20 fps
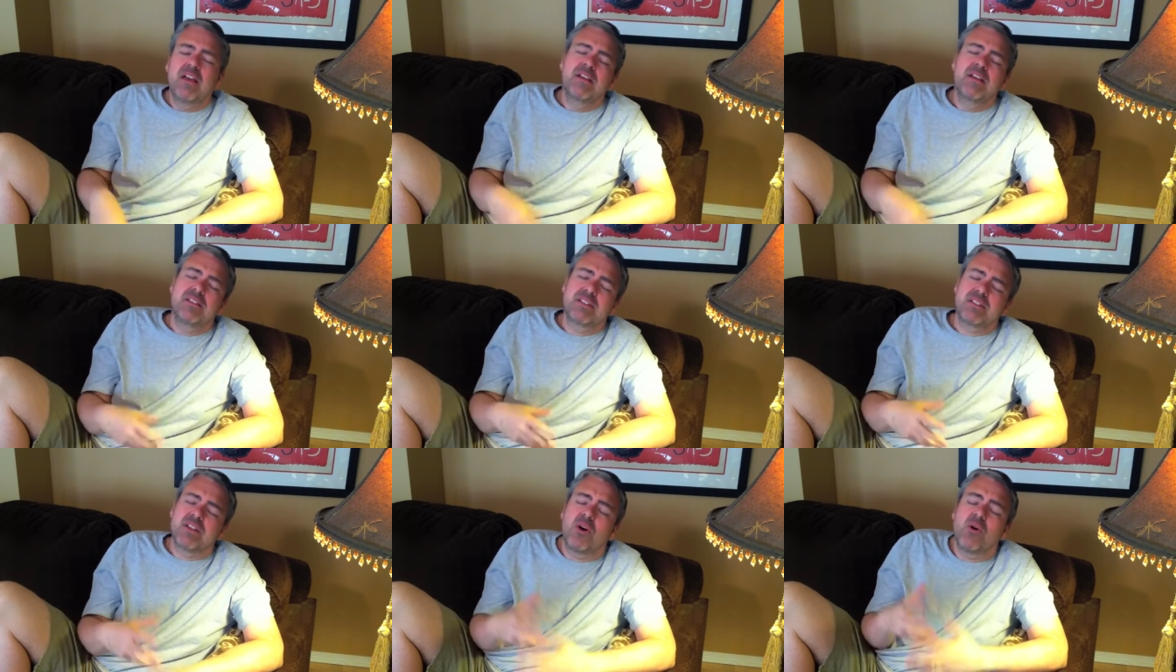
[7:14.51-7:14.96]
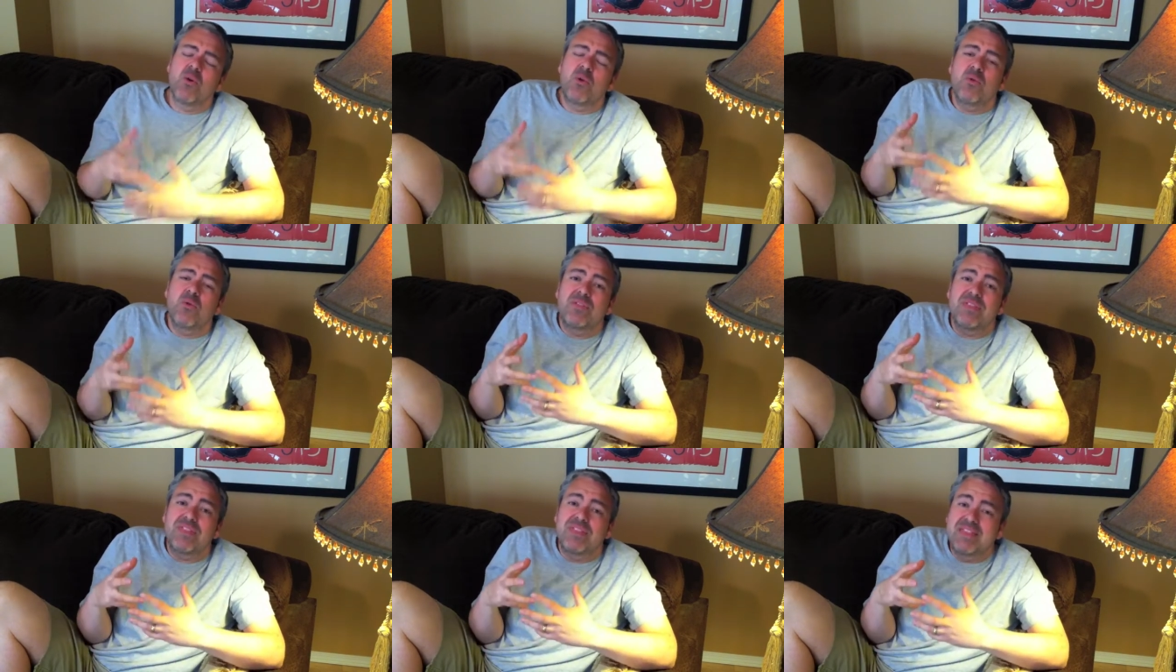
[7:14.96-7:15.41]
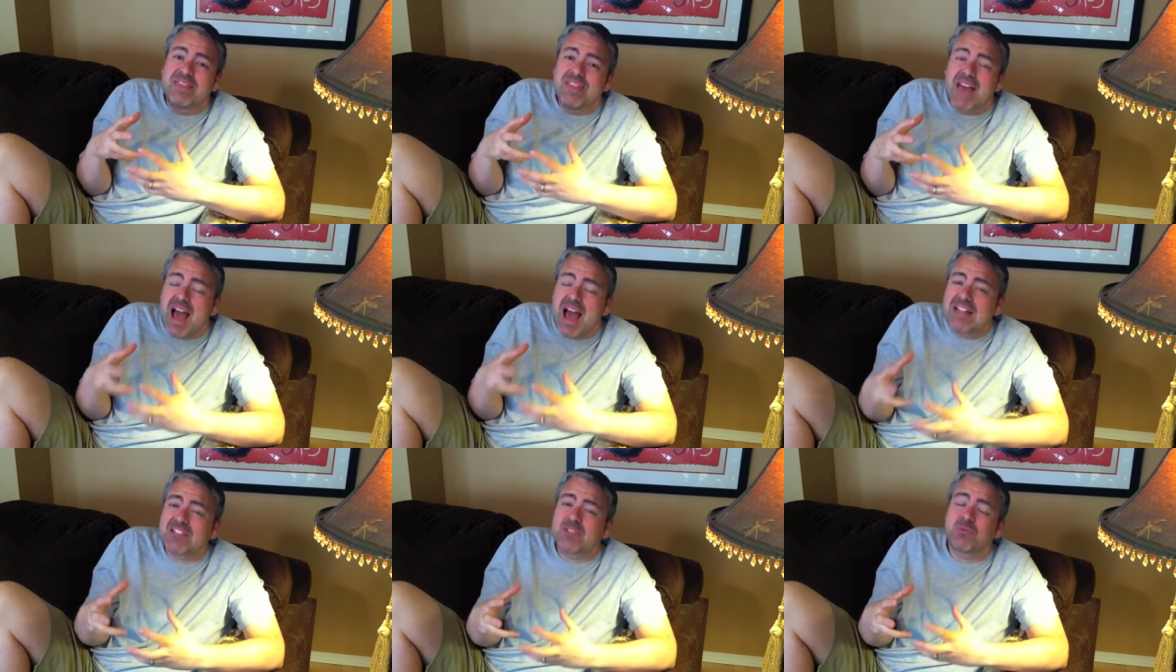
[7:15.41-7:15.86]
So
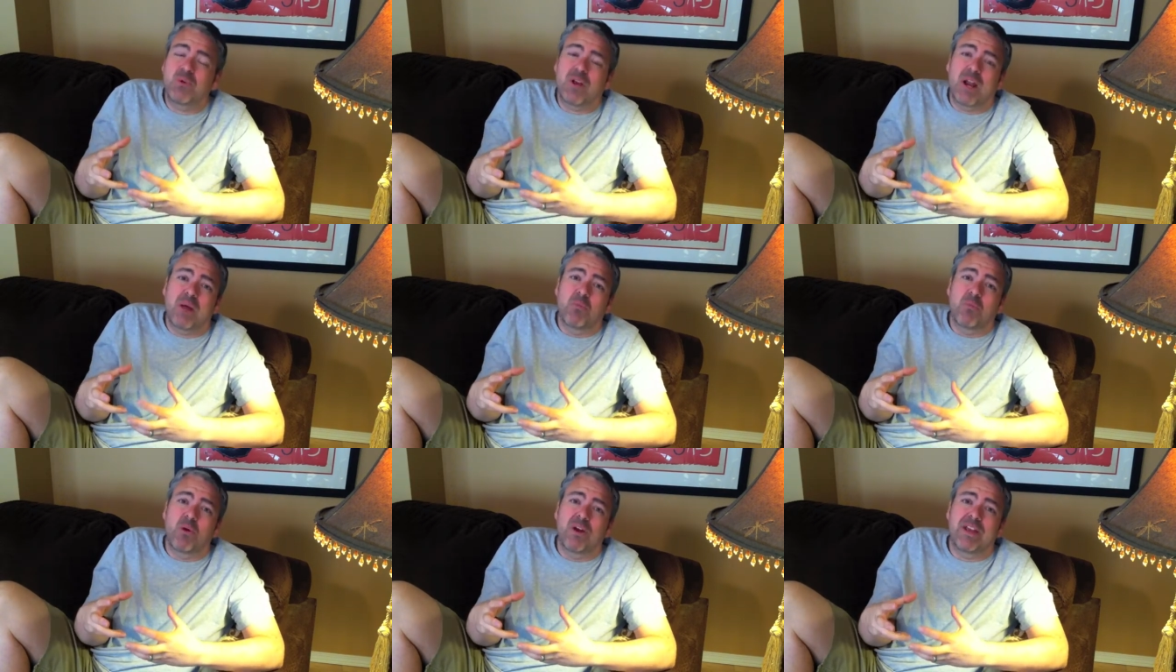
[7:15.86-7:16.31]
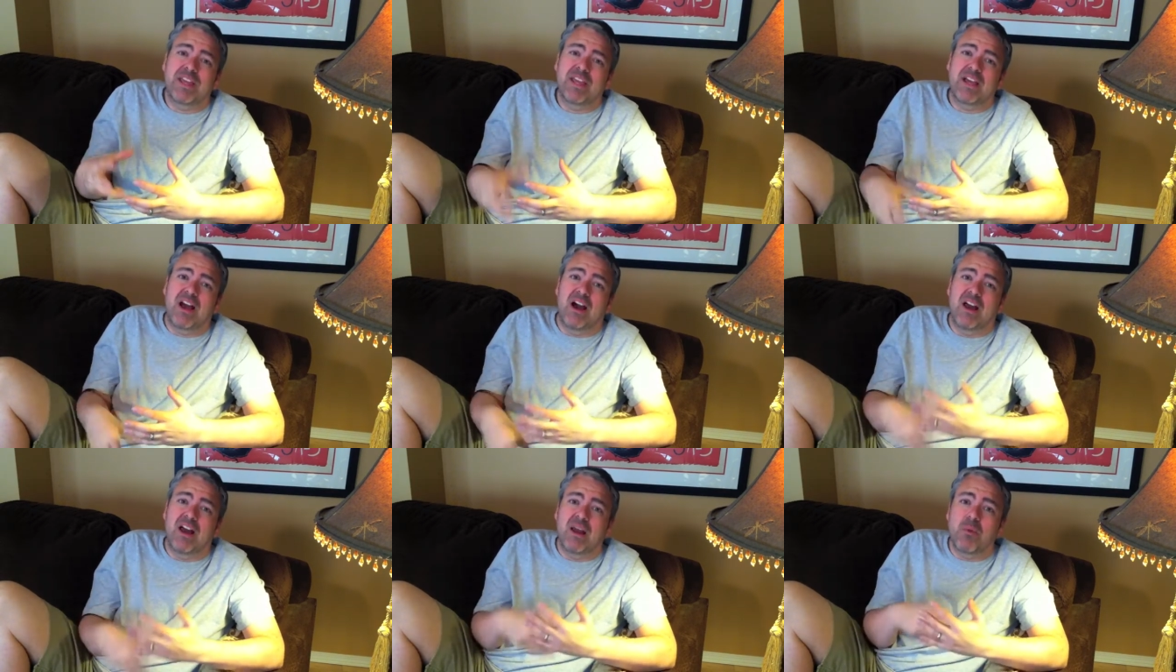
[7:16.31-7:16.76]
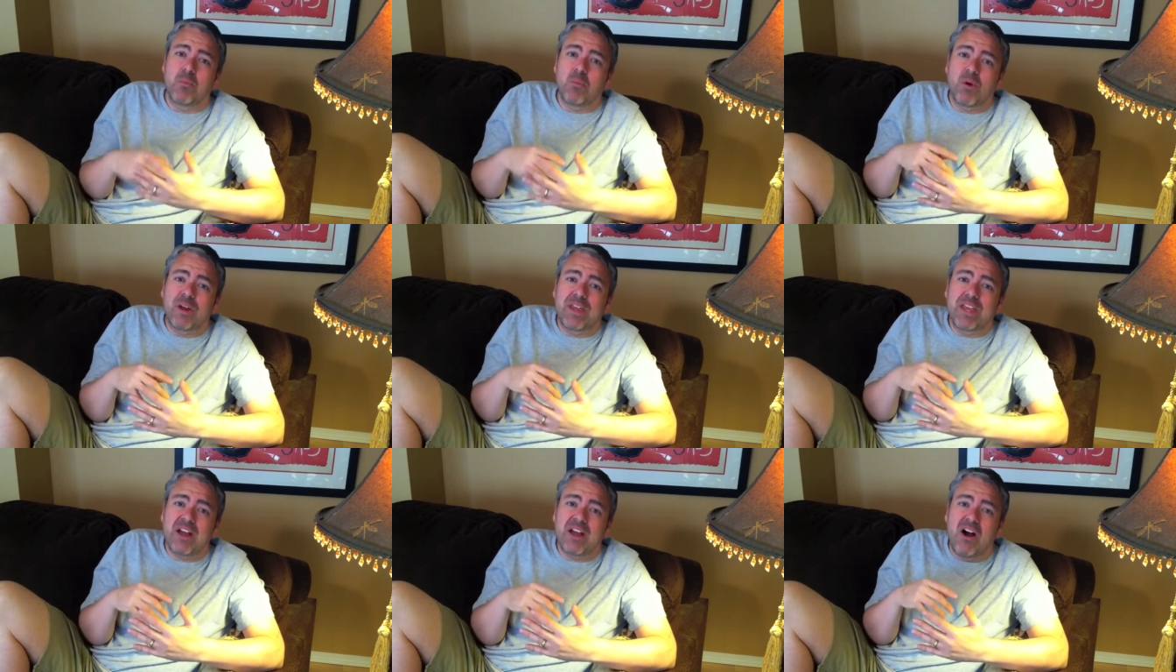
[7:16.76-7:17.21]
that's what I'm working on. I'm
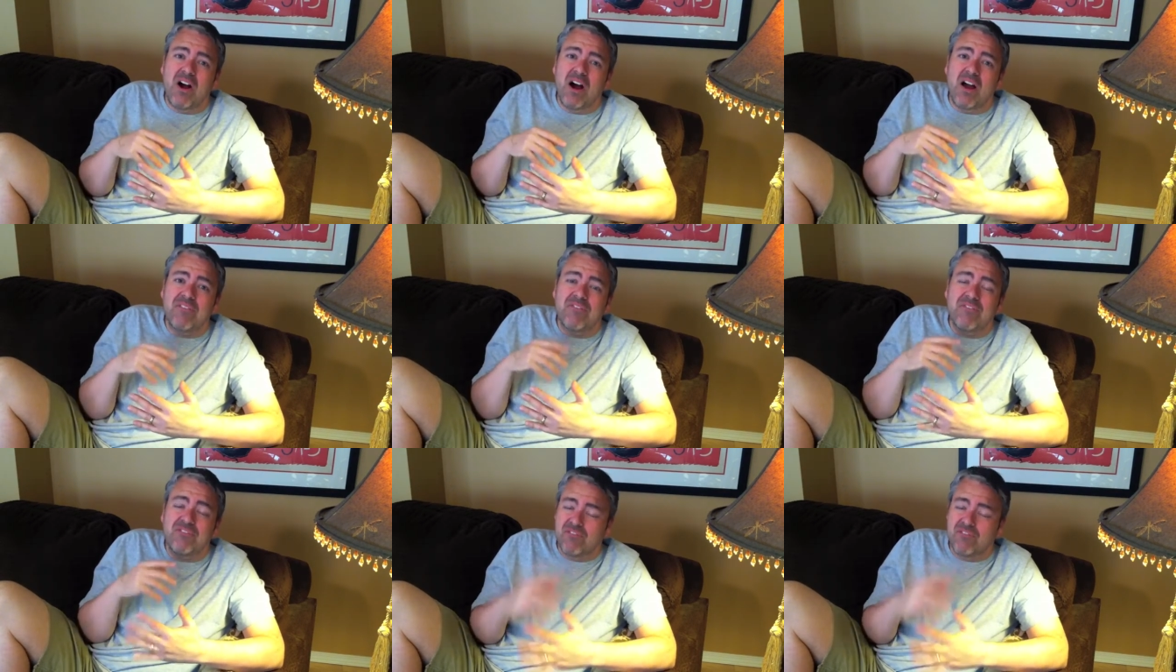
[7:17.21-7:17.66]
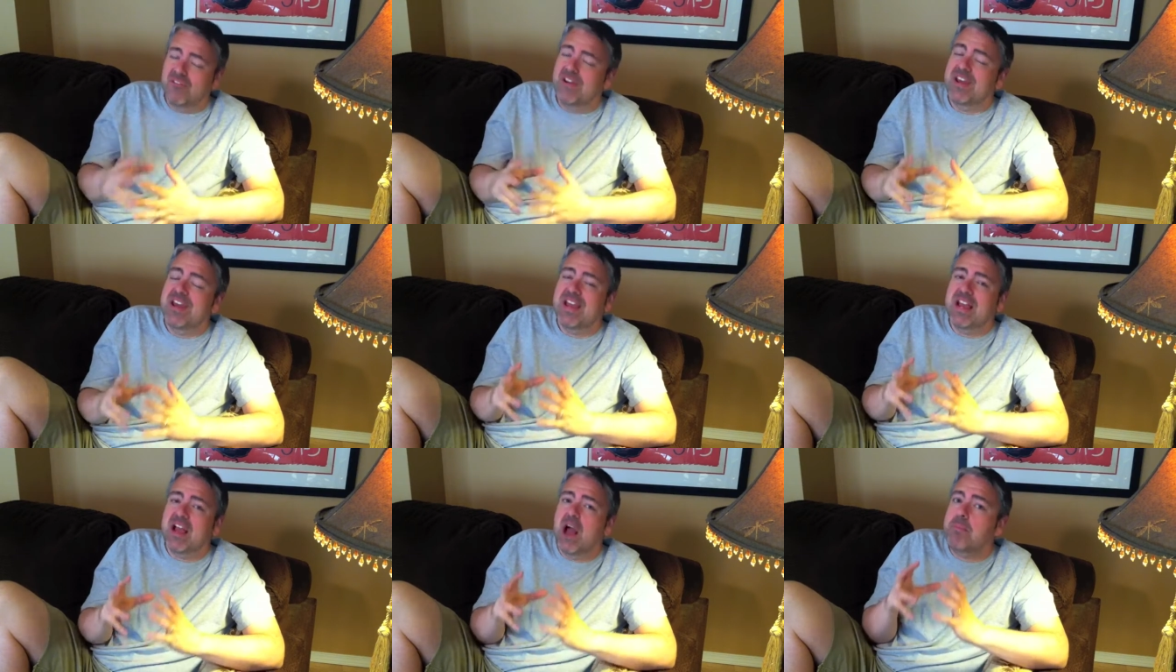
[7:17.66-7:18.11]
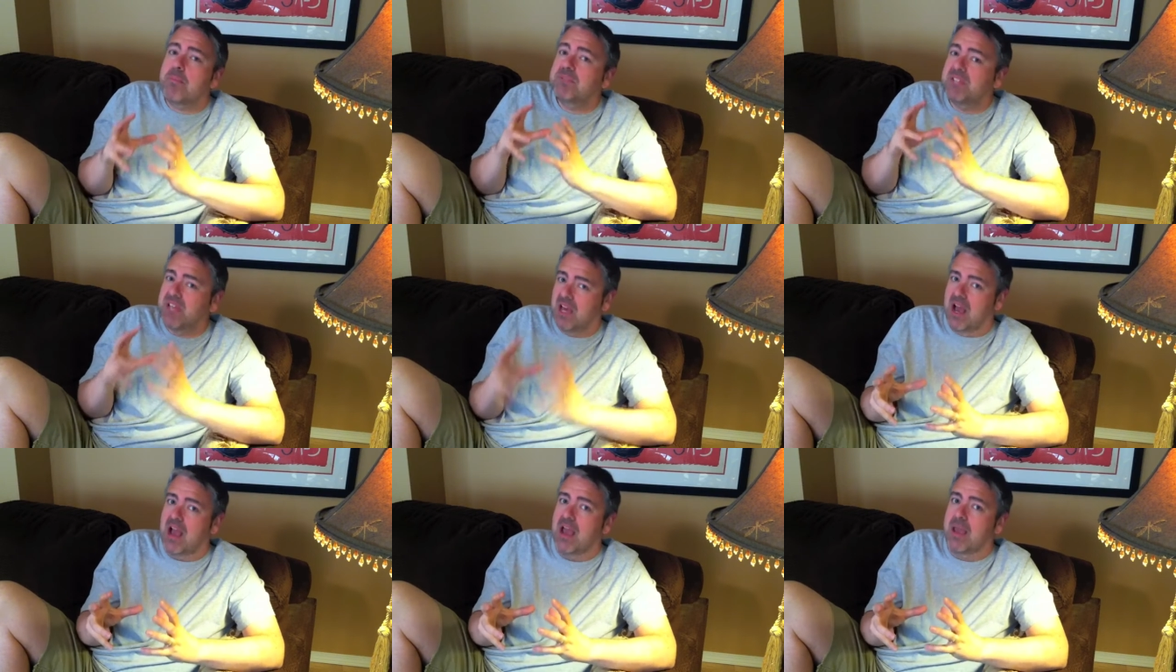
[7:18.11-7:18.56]
working on freeing up
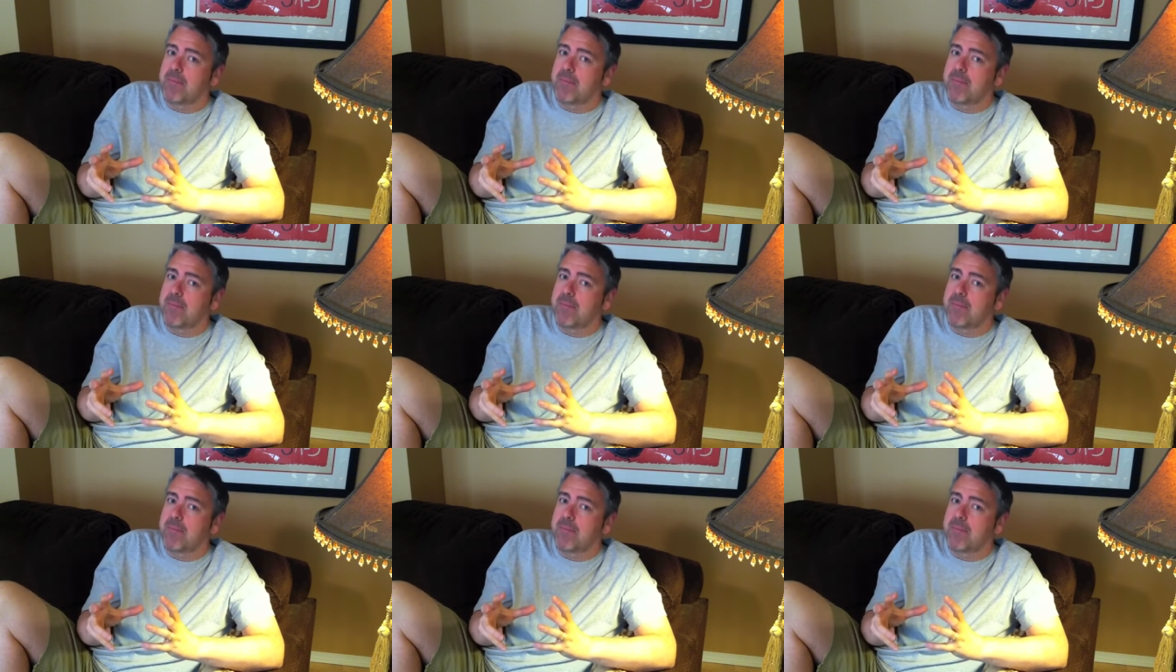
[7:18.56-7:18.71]
time